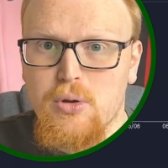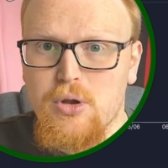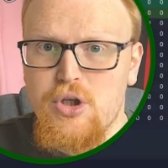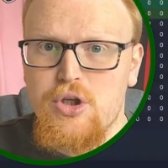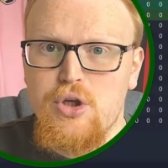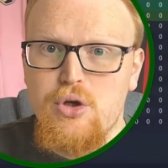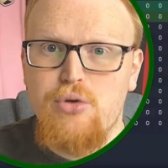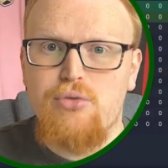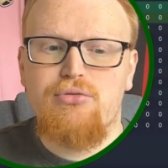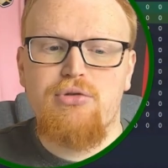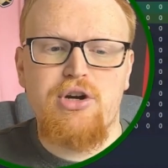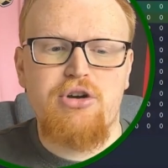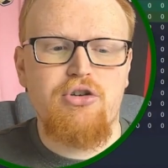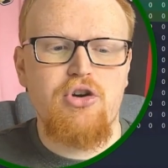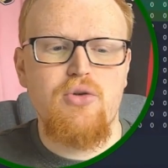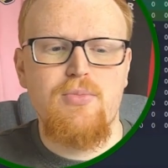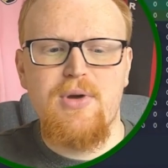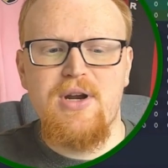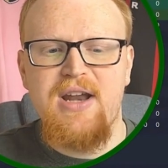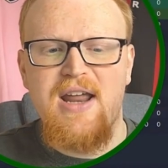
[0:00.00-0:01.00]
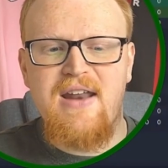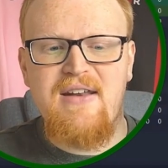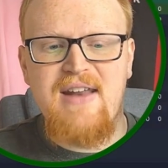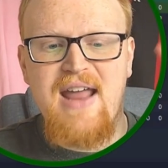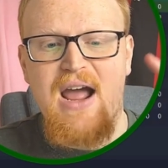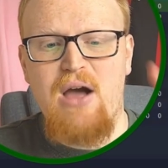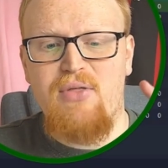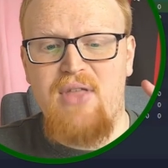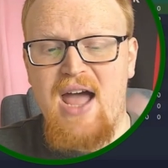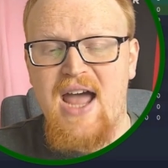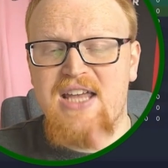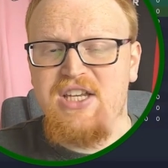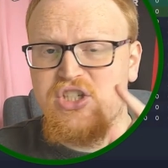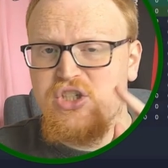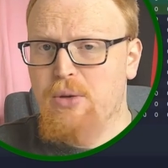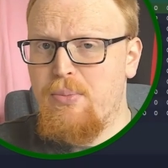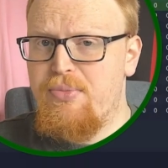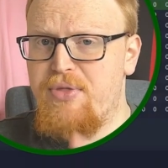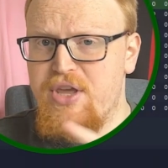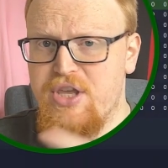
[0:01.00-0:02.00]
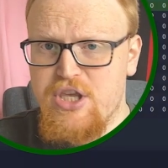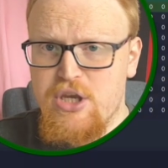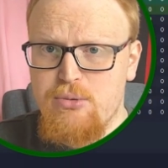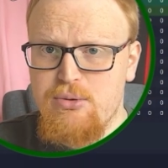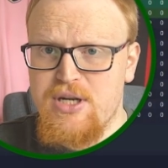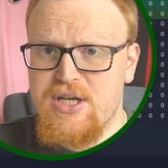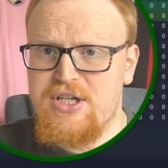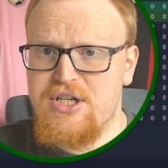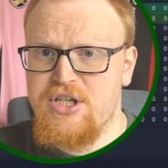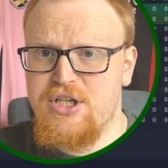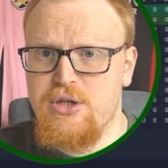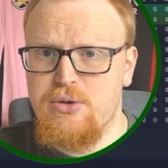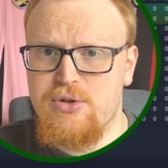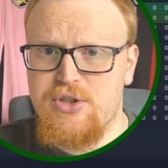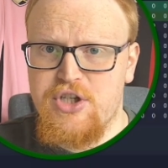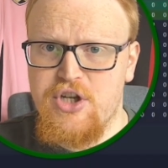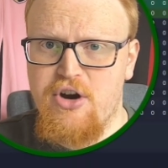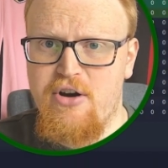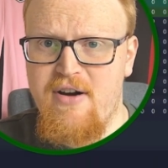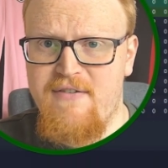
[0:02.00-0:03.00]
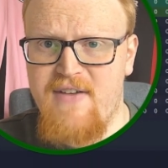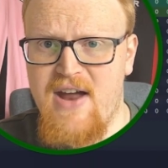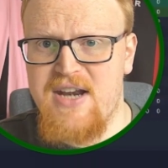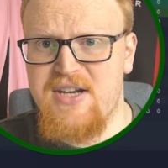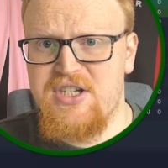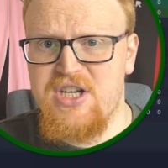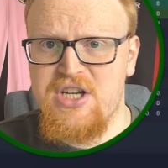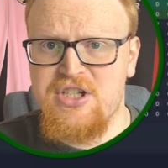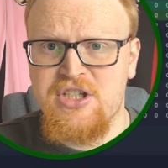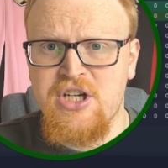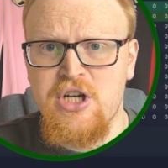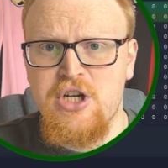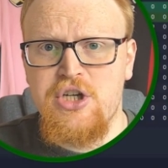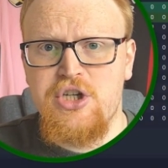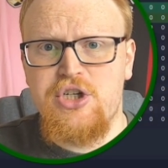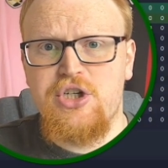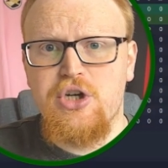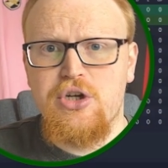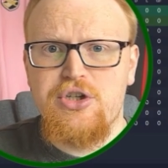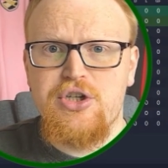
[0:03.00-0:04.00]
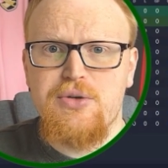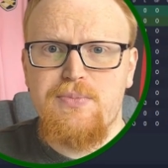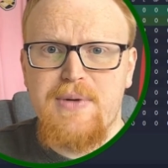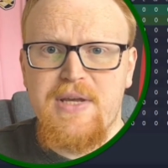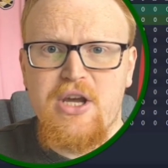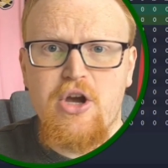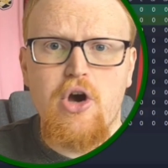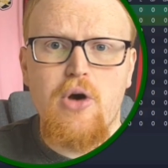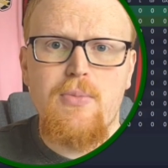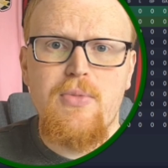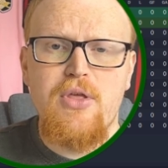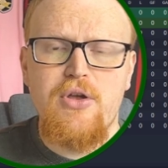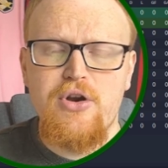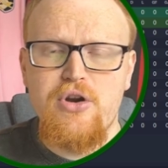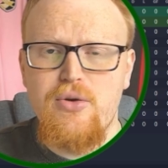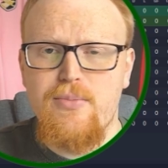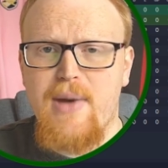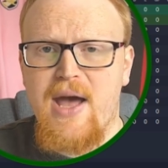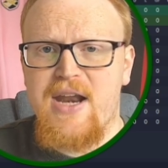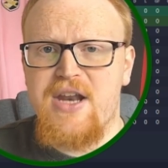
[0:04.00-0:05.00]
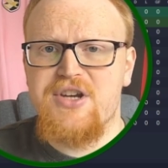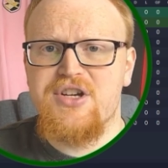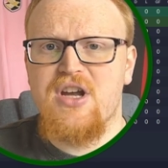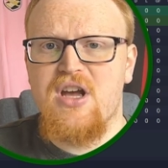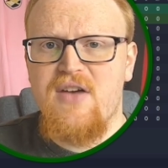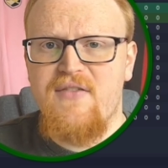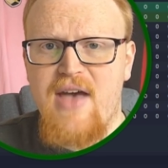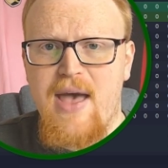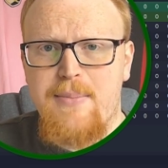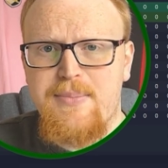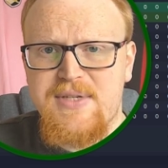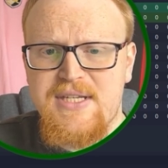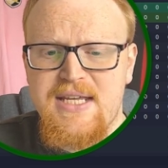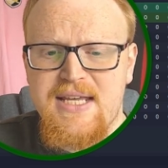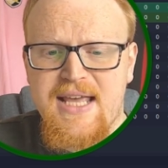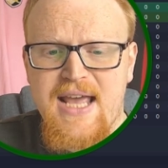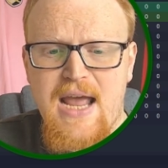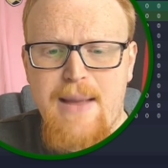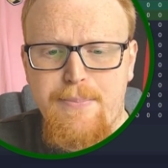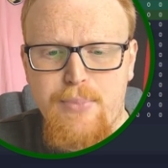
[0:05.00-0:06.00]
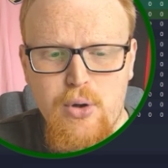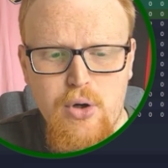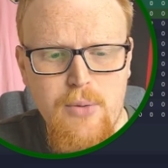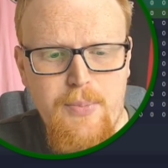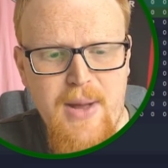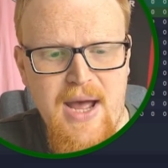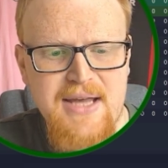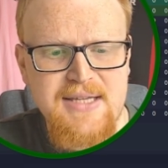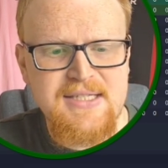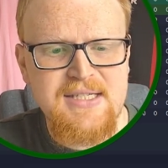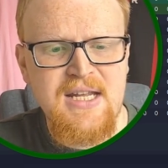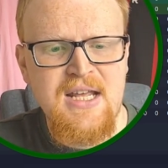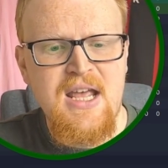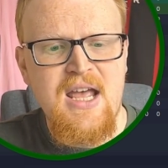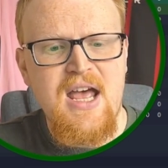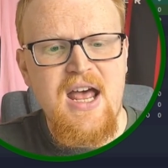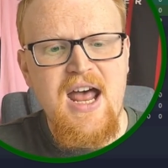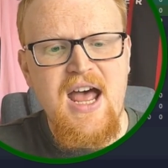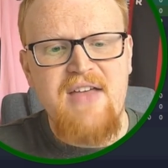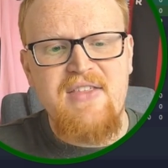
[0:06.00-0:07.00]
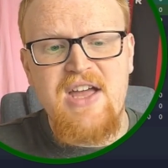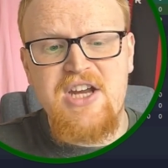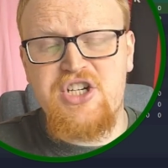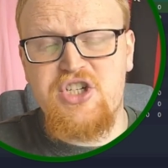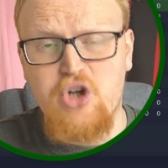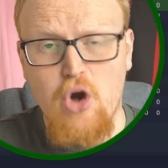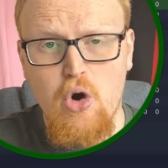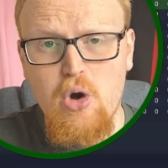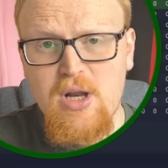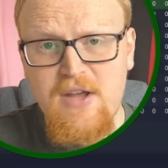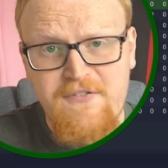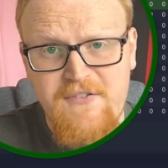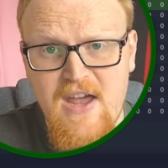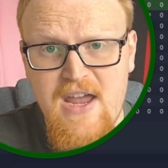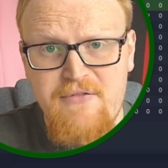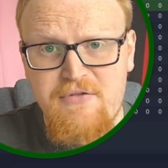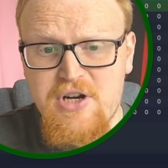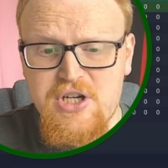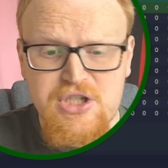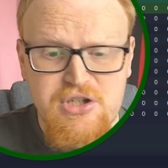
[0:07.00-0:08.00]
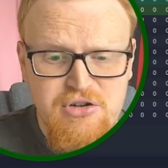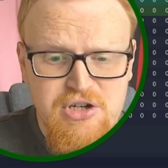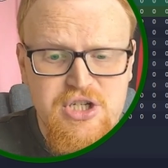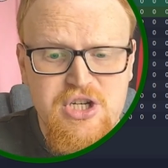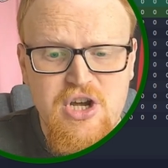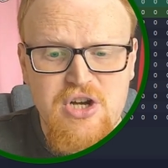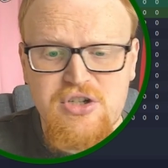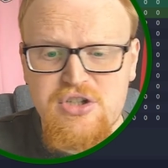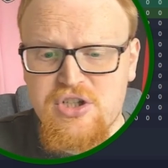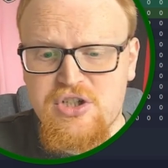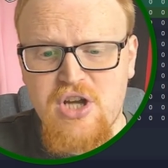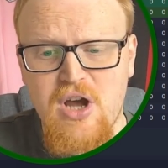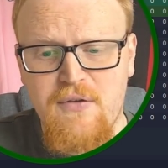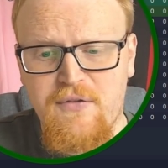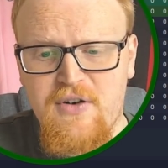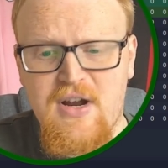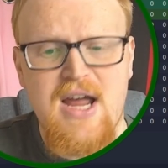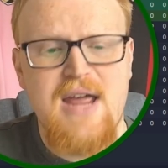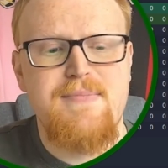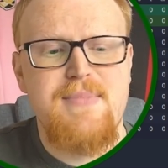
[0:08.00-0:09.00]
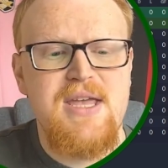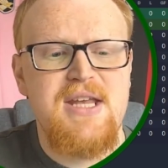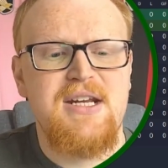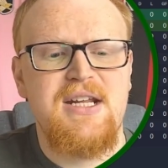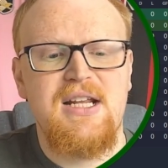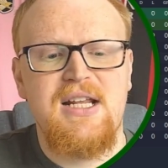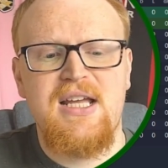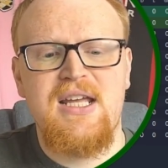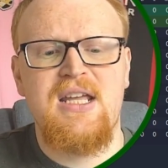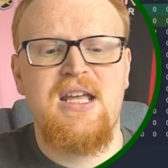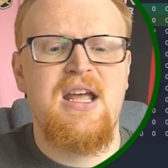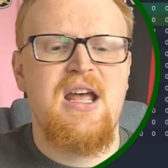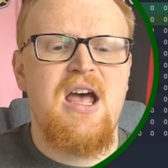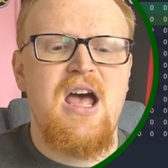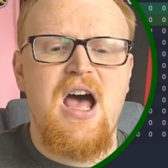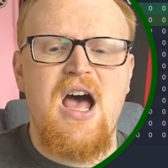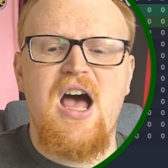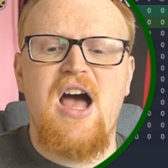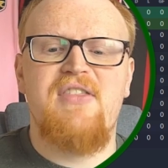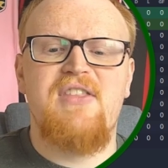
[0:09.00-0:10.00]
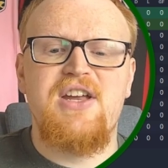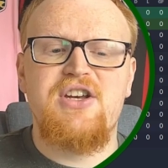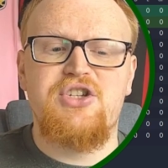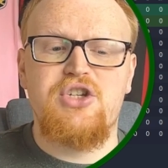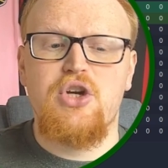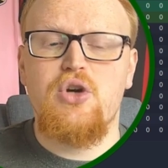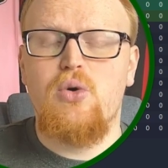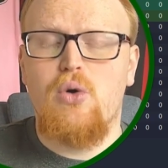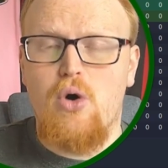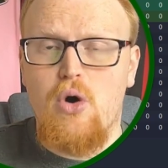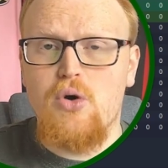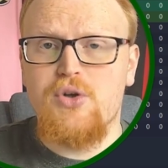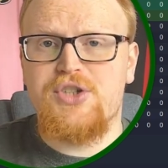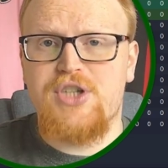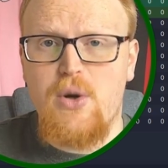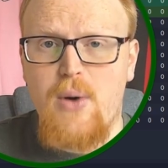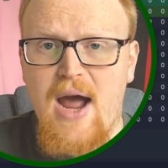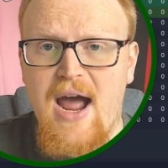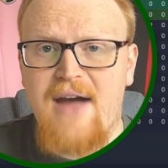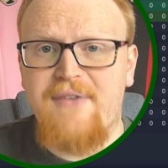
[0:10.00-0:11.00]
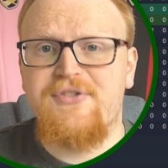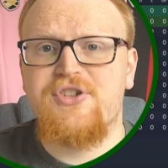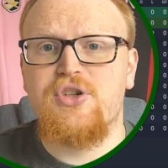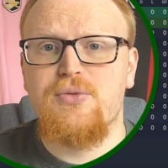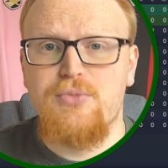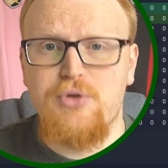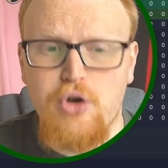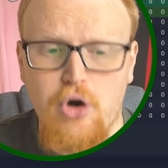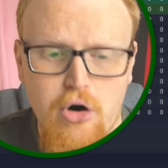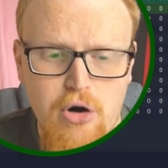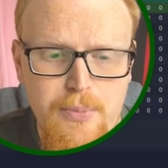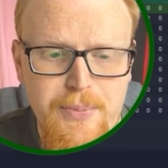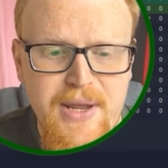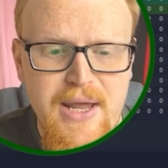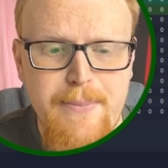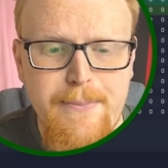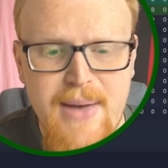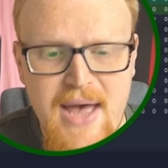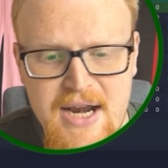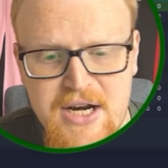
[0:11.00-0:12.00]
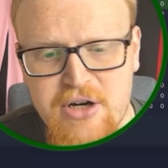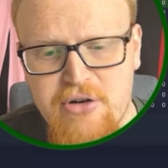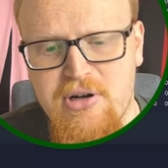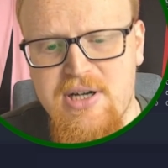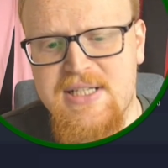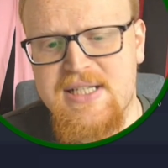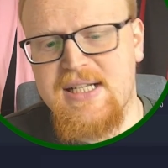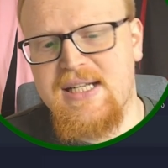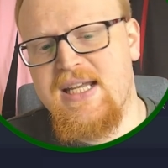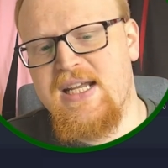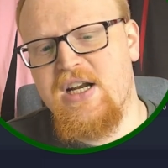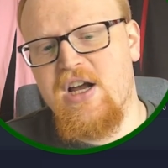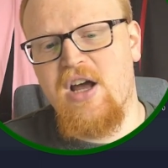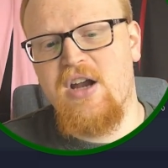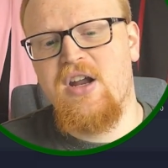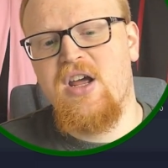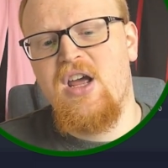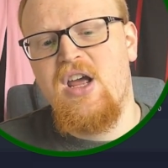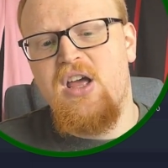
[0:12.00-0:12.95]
youth recruitment, and now that is something you need to use to your advantage should you become the new manager of MTK Budapest. They're surely favourites to return to the top flight immediately, and they do also have some European pedigree to lean on.